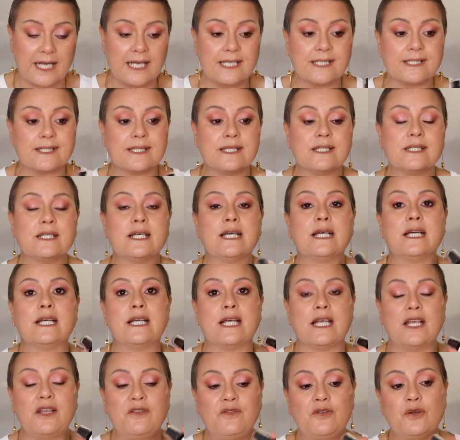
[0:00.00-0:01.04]
acid.
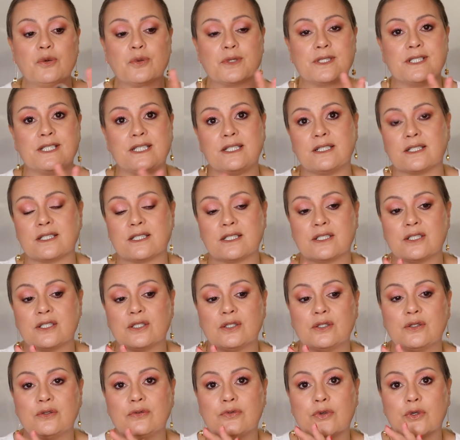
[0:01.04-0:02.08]
If you are
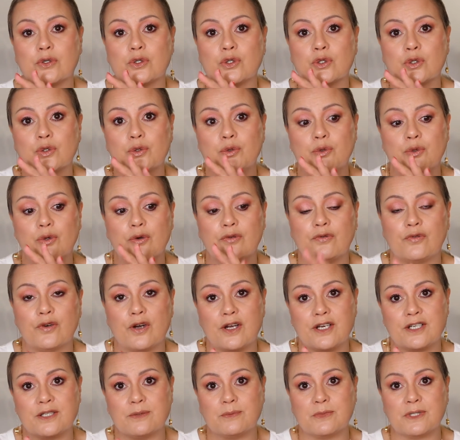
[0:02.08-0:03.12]
sensitive to
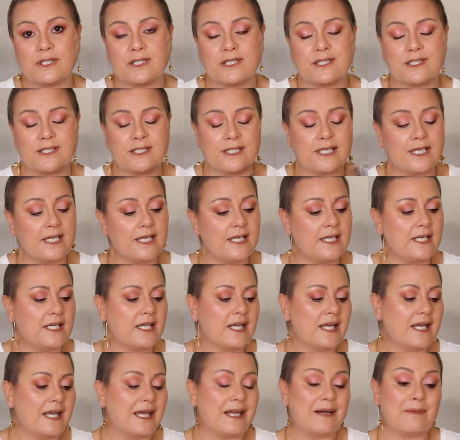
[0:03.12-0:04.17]
vitamin C,
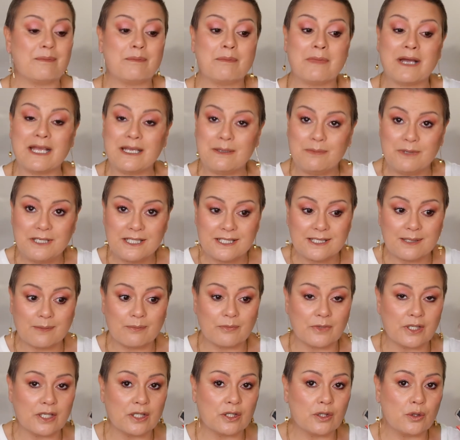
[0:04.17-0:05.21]
it may be
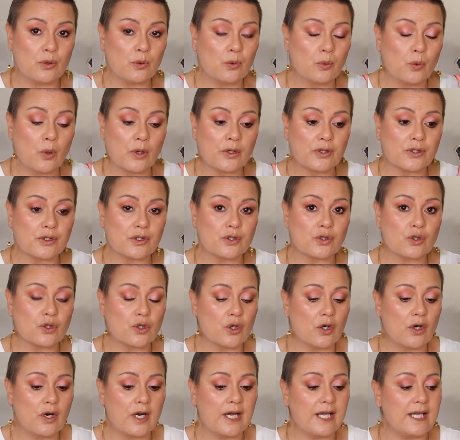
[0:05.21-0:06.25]
something that you want to
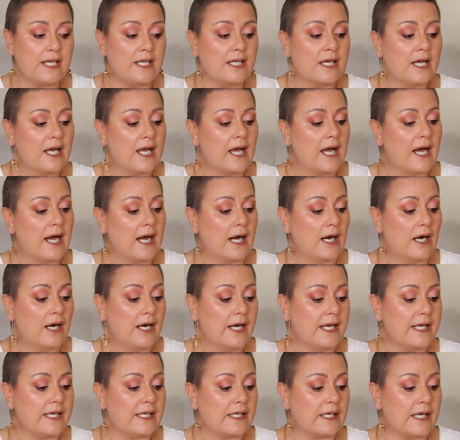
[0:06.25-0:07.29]
try.
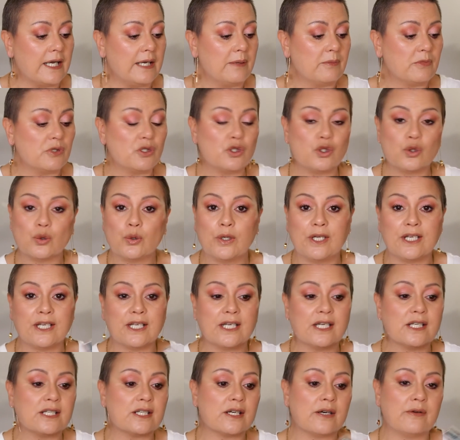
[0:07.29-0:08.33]
I am enjoying
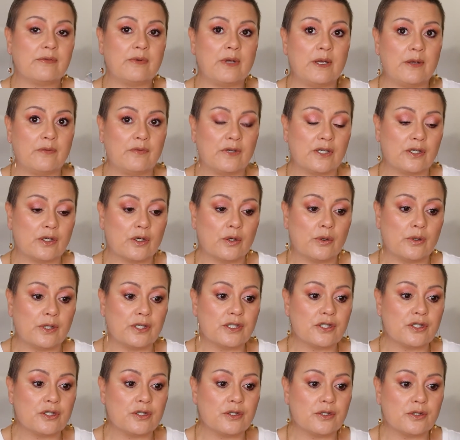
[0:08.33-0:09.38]
it. I'm having no
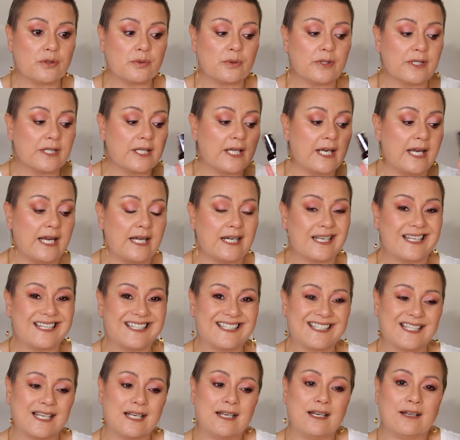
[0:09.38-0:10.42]
issues with it, and it
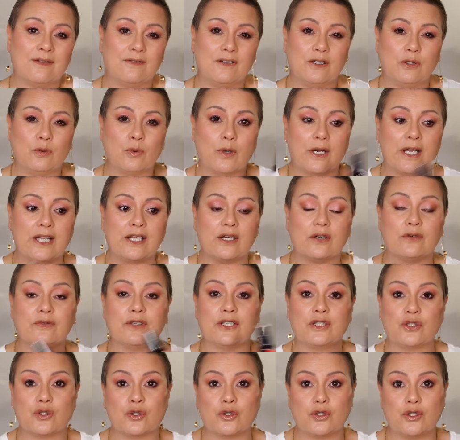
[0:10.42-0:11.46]
is a lovely way of
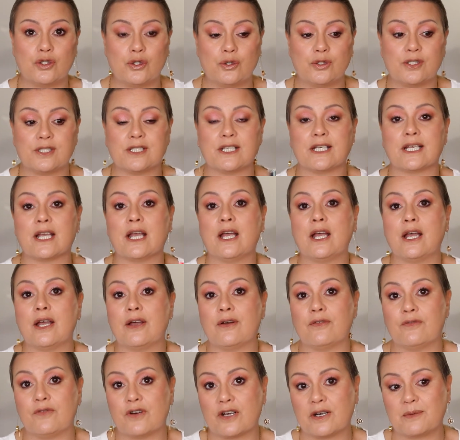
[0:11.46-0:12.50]
introducing
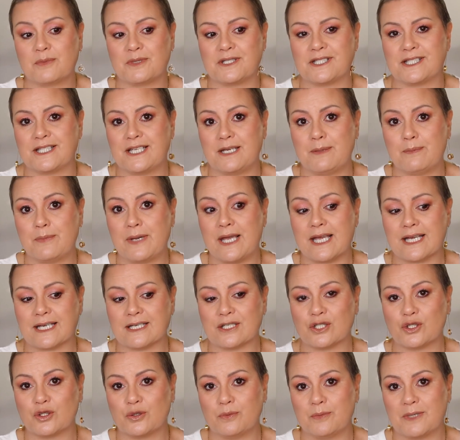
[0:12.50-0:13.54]
vitamin C back
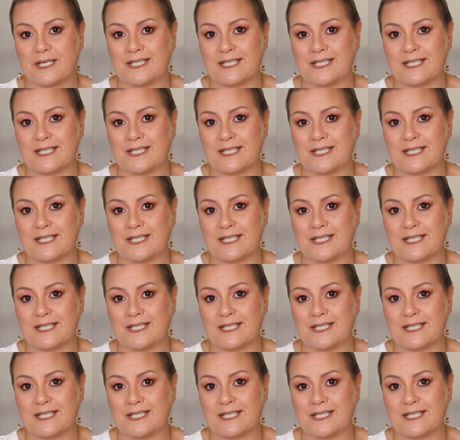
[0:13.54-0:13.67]
into my